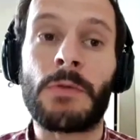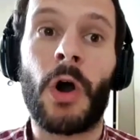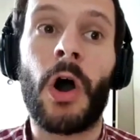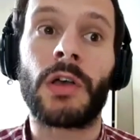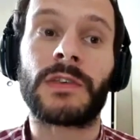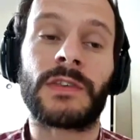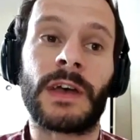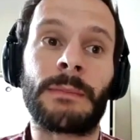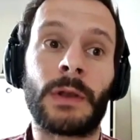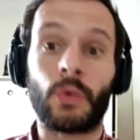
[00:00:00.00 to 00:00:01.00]
calls
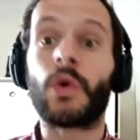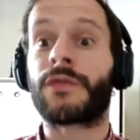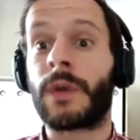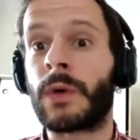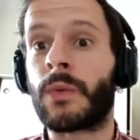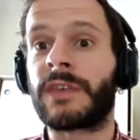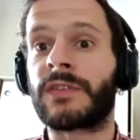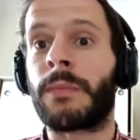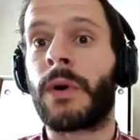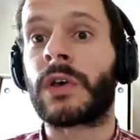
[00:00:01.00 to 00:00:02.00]
and who are from the
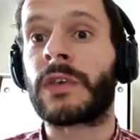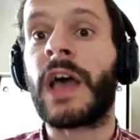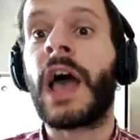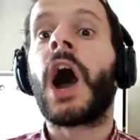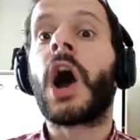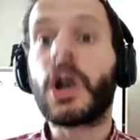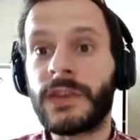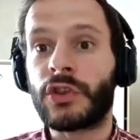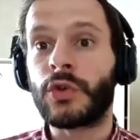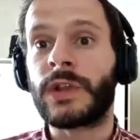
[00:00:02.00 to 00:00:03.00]
Western Balkans are
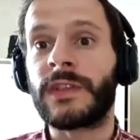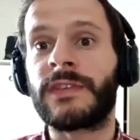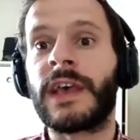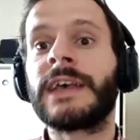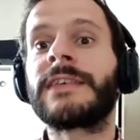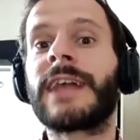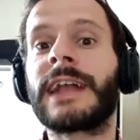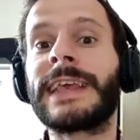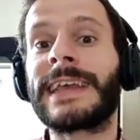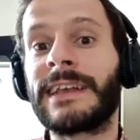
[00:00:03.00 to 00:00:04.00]
the students
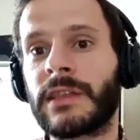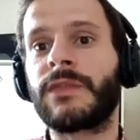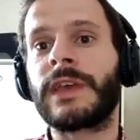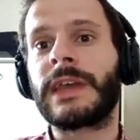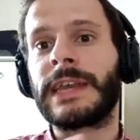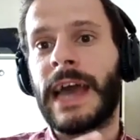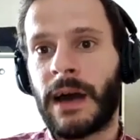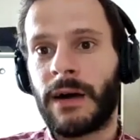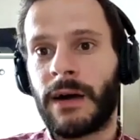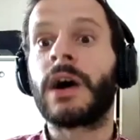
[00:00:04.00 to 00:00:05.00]
studying in Slovenia,